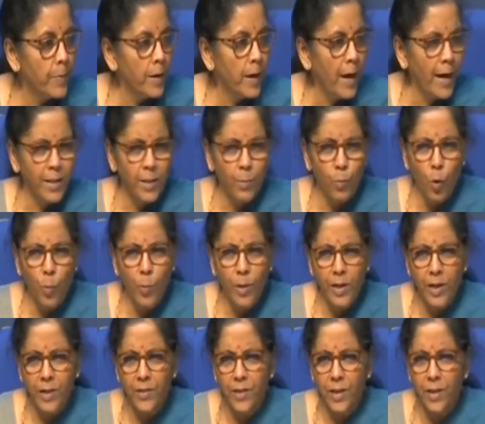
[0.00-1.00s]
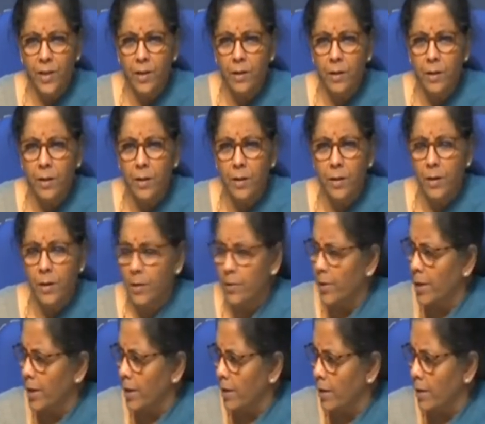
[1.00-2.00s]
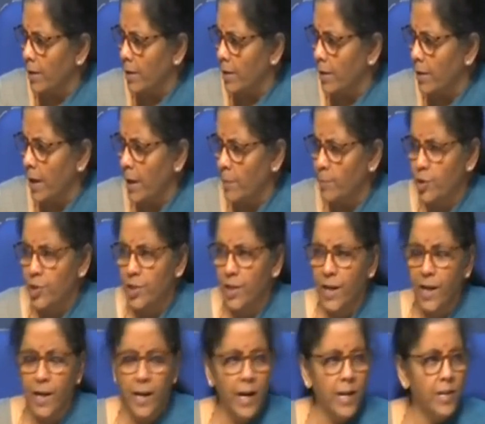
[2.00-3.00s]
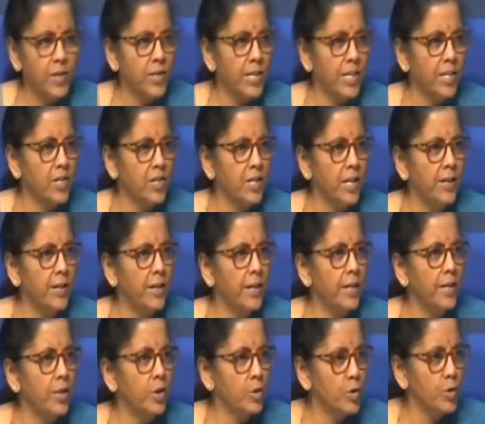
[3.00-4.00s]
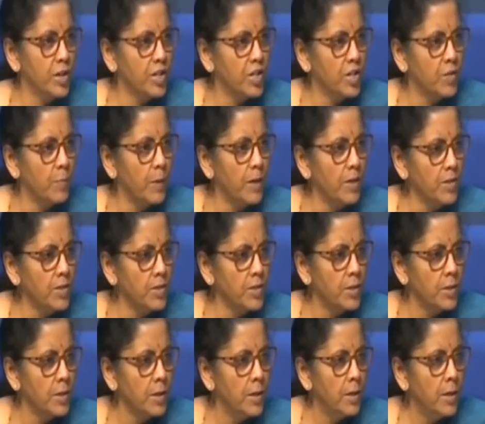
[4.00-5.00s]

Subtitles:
At the moment, I think the MCA has extended it to 6 months.